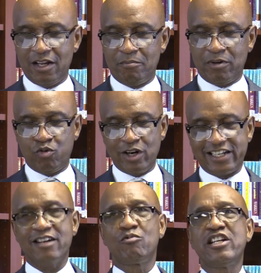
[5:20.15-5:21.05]
but what
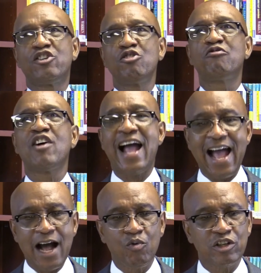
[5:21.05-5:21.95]
can we do for
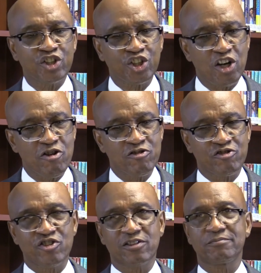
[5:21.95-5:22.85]
our
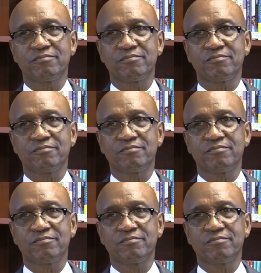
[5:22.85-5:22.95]
church?"